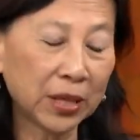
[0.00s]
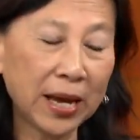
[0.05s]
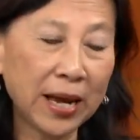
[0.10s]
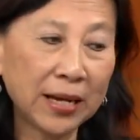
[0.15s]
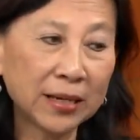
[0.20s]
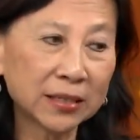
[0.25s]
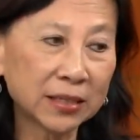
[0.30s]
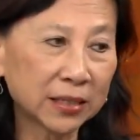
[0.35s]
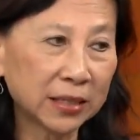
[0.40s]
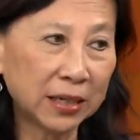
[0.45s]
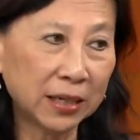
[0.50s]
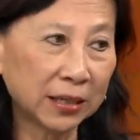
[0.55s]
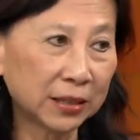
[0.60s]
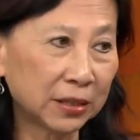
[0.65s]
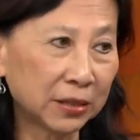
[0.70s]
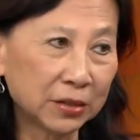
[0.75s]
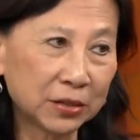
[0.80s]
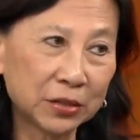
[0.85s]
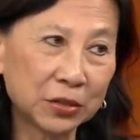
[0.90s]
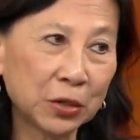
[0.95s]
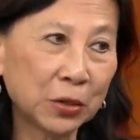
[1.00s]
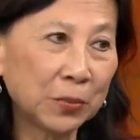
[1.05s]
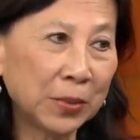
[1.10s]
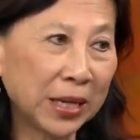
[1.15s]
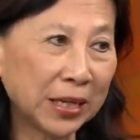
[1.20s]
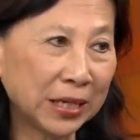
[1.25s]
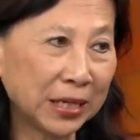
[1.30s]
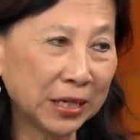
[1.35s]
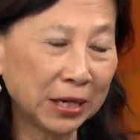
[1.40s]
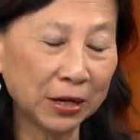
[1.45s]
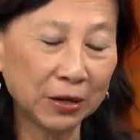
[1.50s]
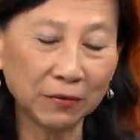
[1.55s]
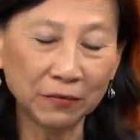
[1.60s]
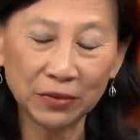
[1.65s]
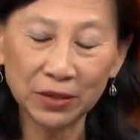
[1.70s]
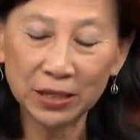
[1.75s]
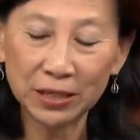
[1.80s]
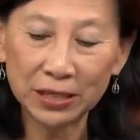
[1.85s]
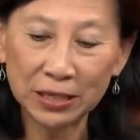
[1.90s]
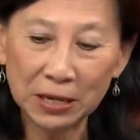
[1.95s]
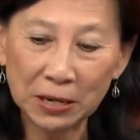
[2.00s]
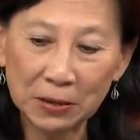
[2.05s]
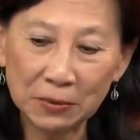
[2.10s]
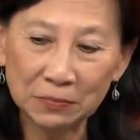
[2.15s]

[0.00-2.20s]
that, so many of the